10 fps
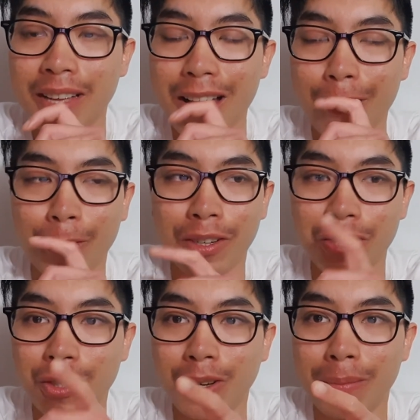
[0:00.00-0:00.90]
I want to
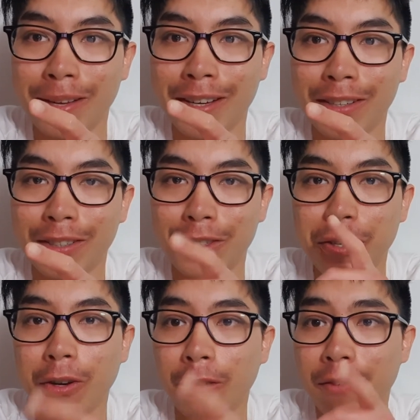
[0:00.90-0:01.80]
talk about
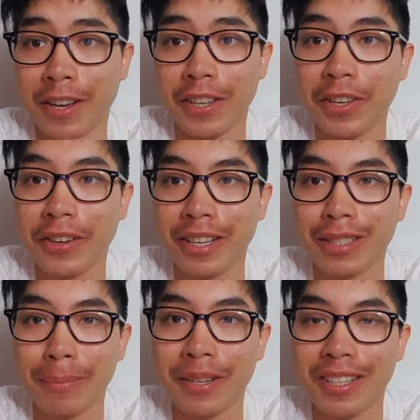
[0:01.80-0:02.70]
your value as a
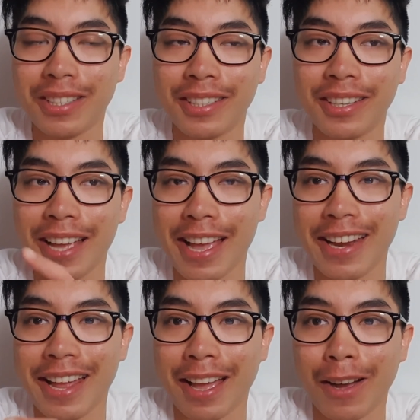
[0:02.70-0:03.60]
person and
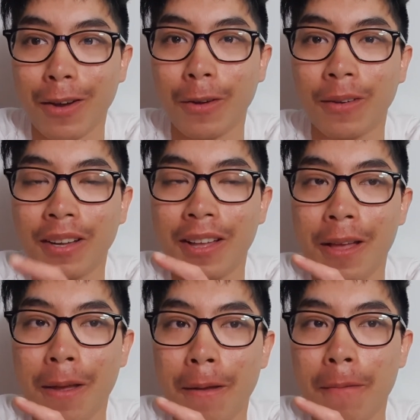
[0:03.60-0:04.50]
how
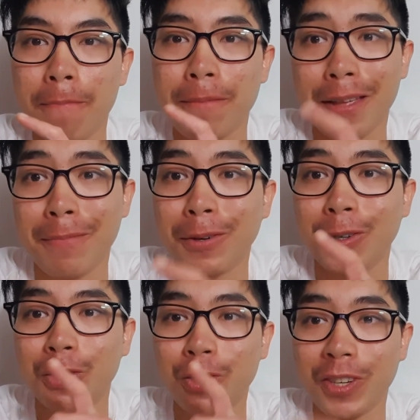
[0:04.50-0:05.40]
people
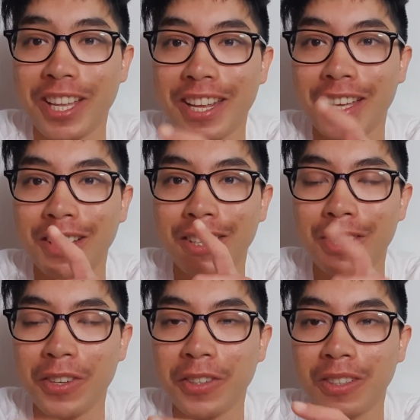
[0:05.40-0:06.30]
treating
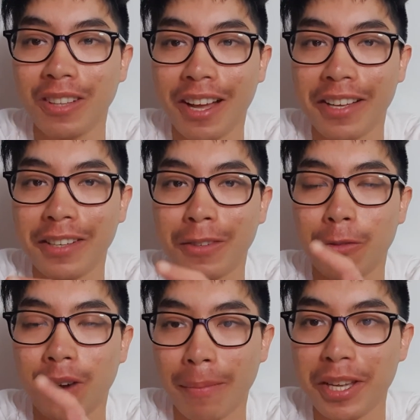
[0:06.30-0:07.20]
you like
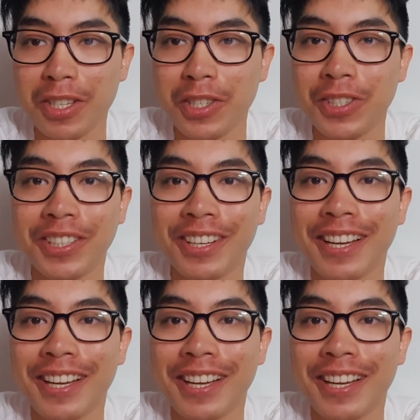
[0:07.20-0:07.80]
rubbish